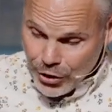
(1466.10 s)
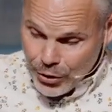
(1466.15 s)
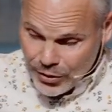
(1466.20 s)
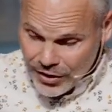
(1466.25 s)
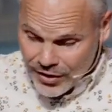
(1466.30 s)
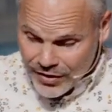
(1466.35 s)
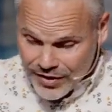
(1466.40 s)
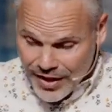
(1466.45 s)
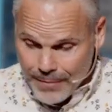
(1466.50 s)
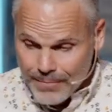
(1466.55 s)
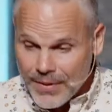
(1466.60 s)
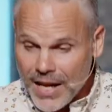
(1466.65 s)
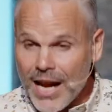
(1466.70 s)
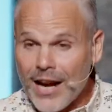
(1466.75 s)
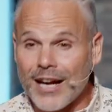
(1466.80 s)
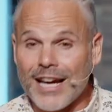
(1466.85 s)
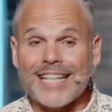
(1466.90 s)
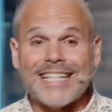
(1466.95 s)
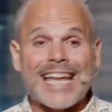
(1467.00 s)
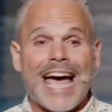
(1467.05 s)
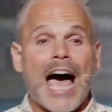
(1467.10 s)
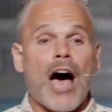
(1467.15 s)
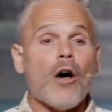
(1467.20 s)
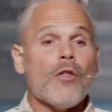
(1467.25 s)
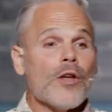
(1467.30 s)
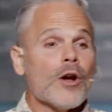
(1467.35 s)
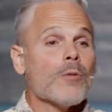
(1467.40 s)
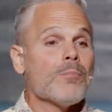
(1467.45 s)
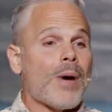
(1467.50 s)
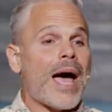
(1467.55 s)
uses them there. And now
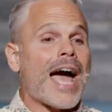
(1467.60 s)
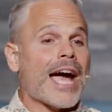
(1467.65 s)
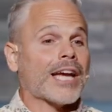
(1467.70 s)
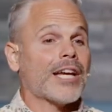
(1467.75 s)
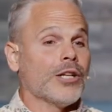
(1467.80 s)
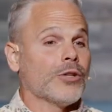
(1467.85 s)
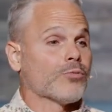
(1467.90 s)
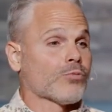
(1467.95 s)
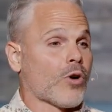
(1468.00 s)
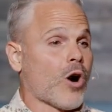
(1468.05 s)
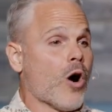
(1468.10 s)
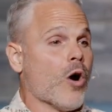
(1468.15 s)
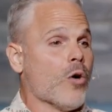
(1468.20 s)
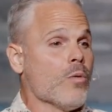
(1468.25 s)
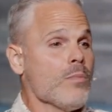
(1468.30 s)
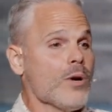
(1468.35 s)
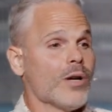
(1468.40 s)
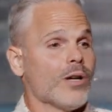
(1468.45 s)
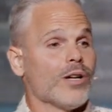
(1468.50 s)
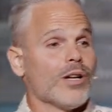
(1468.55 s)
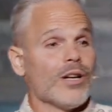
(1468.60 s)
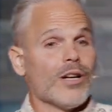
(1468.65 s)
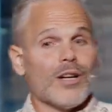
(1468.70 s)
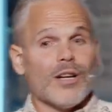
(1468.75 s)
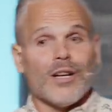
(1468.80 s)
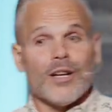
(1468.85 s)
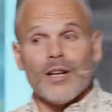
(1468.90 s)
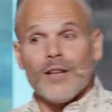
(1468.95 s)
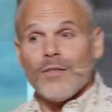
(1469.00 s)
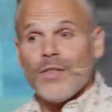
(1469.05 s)
they're back in Rome.
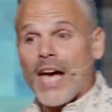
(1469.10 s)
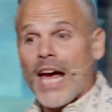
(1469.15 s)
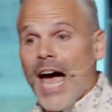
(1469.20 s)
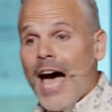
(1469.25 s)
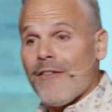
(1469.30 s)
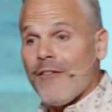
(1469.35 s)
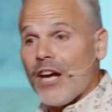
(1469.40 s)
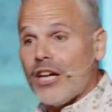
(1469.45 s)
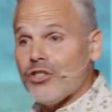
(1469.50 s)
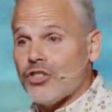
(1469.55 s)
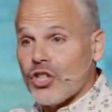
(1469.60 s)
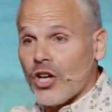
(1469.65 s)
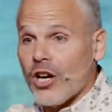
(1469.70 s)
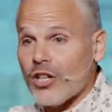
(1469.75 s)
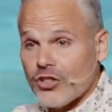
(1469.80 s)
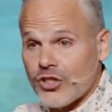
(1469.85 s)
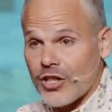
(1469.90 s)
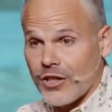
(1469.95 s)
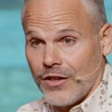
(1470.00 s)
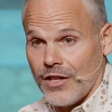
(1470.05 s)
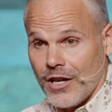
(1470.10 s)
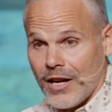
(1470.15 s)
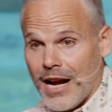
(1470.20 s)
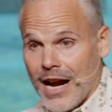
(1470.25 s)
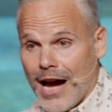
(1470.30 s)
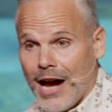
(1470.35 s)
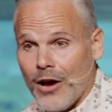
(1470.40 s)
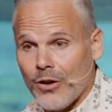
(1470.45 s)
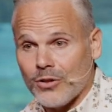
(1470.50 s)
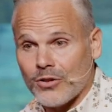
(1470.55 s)
They have a church in their
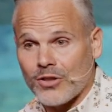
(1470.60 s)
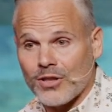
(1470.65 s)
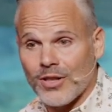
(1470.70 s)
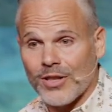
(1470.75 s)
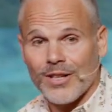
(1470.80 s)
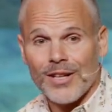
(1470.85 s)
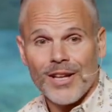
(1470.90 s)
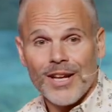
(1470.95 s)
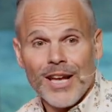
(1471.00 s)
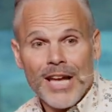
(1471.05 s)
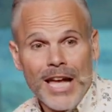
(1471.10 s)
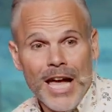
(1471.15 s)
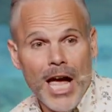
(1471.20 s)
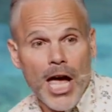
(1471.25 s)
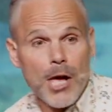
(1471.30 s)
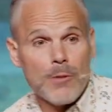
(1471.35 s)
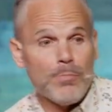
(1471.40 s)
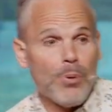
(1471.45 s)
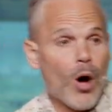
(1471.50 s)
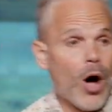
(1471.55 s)
house. And